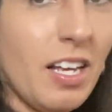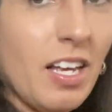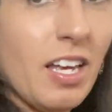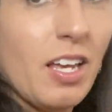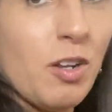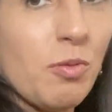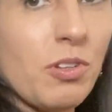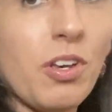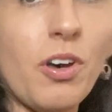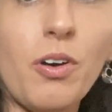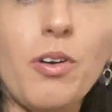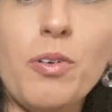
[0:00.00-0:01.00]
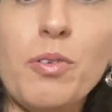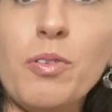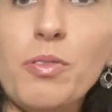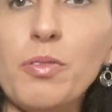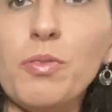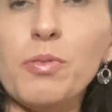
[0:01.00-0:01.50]
And it would go
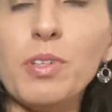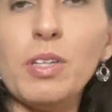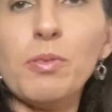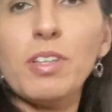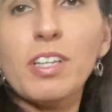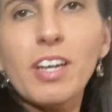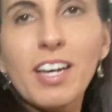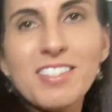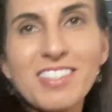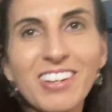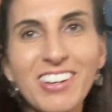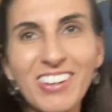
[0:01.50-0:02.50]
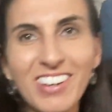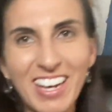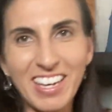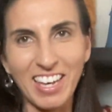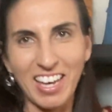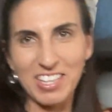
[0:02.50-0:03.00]
really, really nice. All right,
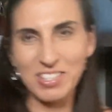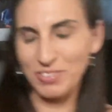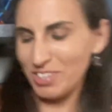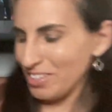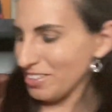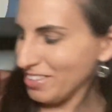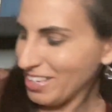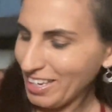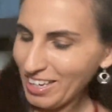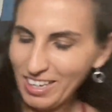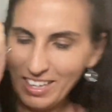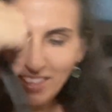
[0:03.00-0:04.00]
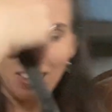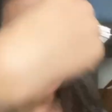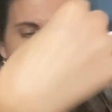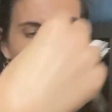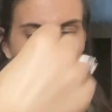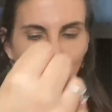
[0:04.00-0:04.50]
guys, what do you think? I think this
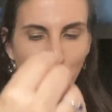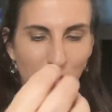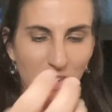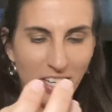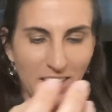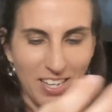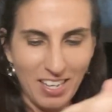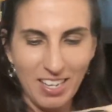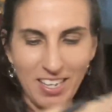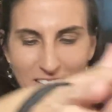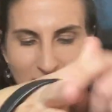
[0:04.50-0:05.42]
is so pretty.